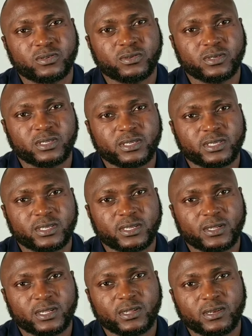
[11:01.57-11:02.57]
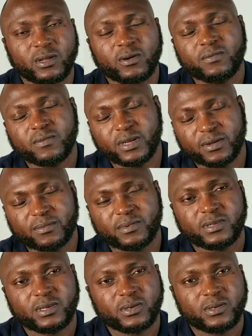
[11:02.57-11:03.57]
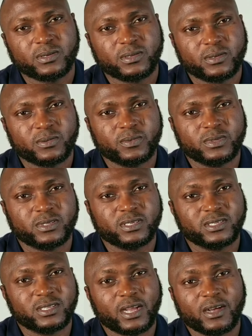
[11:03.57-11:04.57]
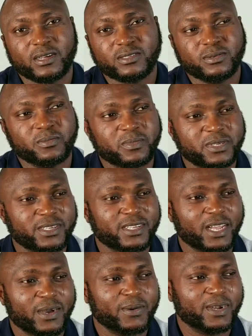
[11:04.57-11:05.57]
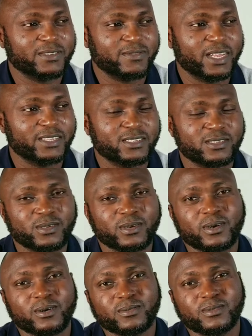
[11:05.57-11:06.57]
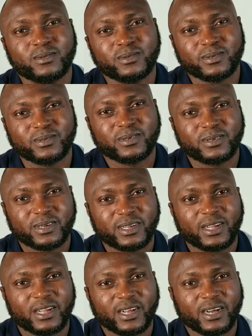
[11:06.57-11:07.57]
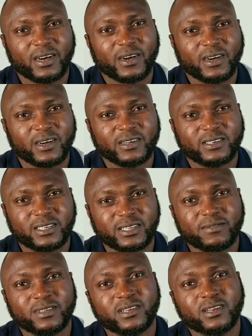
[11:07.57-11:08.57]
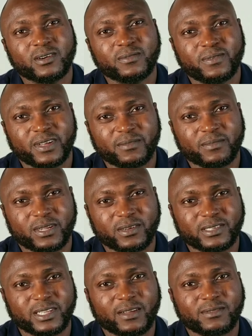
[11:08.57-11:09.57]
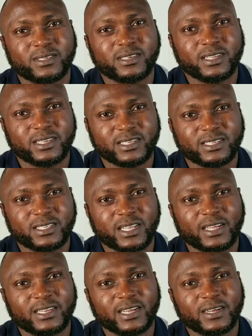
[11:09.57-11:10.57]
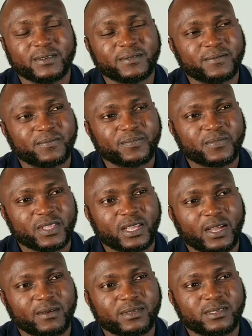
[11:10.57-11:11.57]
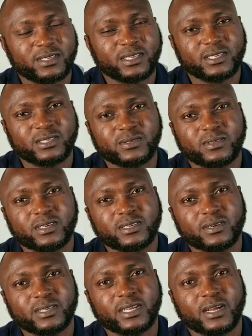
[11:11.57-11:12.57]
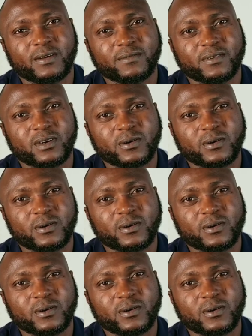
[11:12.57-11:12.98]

through the law firm, which is to me, I will advise you to come to David law firm, because I've seen it and I've seen the situation they have